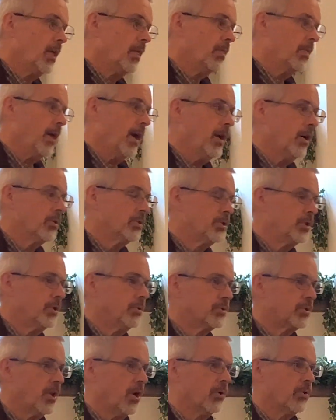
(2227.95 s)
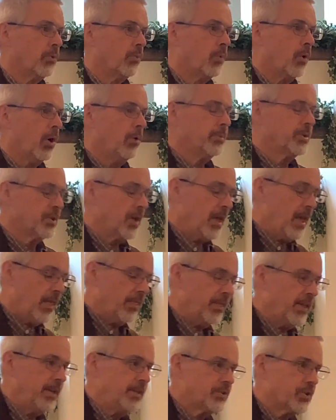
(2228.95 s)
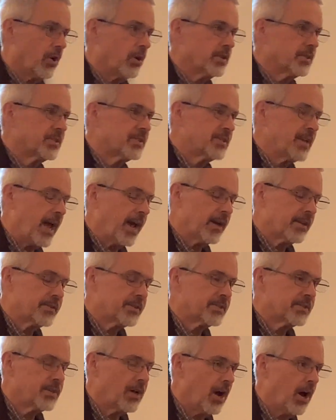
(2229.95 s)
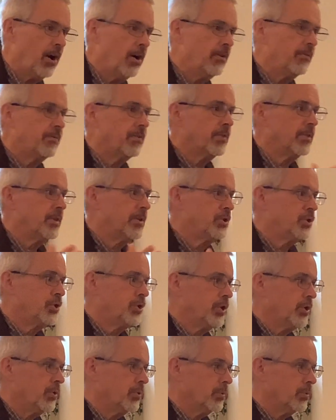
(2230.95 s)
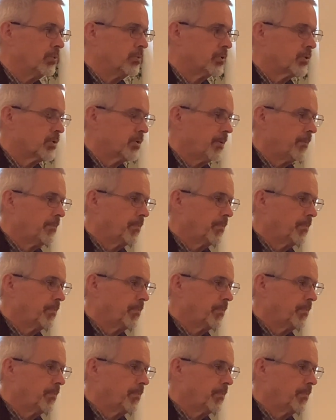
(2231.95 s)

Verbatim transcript: They are Jews. No, the Romans, these are sects of the Jews.